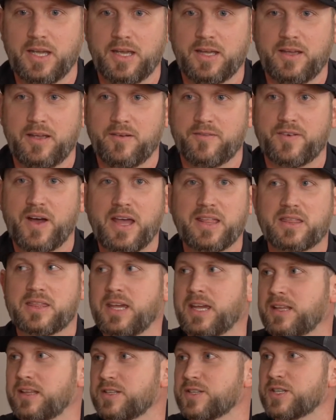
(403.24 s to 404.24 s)
if I
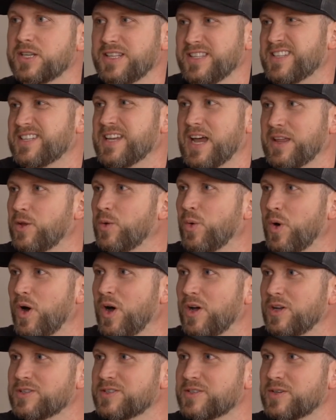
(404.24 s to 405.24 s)
think it's inside the
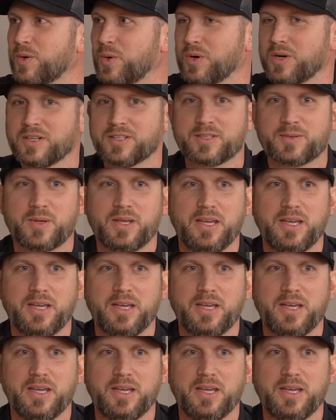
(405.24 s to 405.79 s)
walls or it's